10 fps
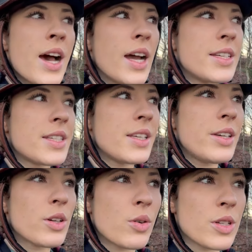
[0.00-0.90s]
Ideally,
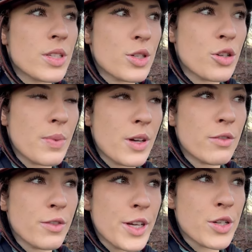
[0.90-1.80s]
your horses should be on
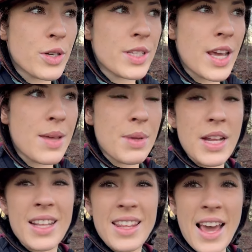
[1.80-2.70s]
free choice hay,
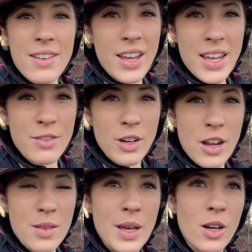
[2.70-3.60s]
meaning that they have hay in front
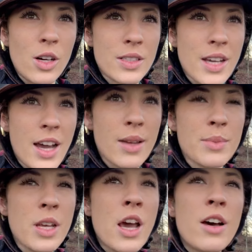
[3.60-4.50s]
of them at all times.